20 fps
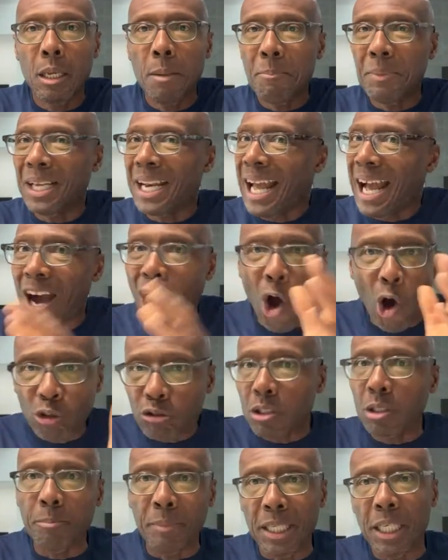But
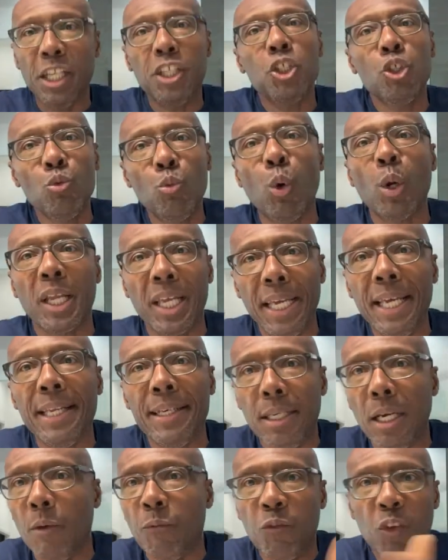ultimately, you want to
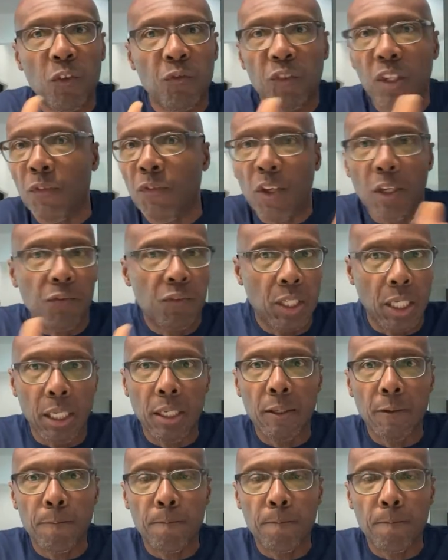end up 50-50.